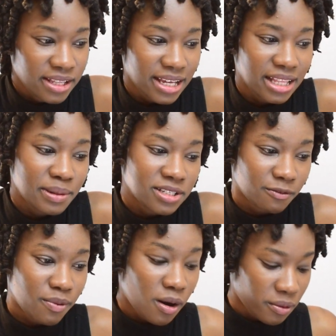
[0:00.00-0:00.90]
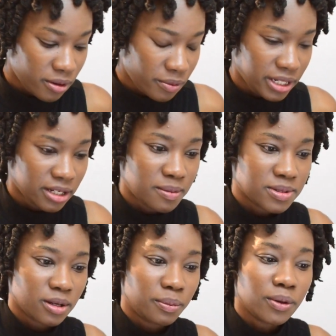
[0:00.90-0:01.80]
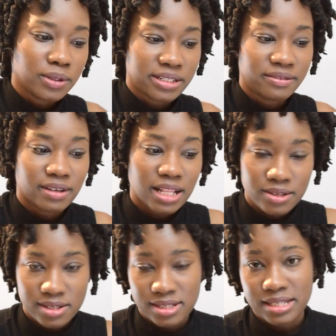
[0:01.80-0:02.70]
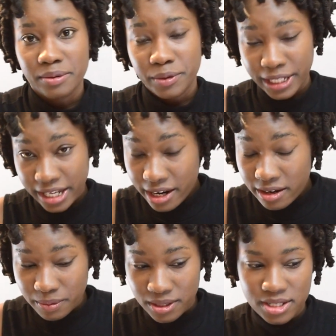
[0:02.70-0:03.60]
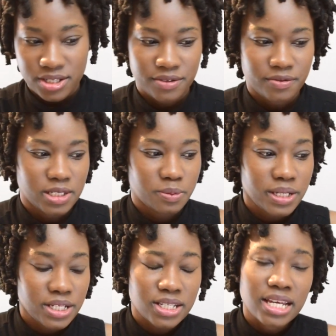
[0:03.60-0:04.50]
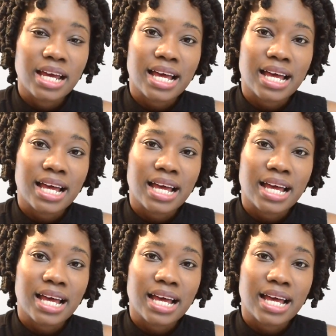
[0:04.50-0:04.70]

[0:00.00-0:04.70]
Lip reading: The element of power when it comes to upholding values that we care about, such as free speech,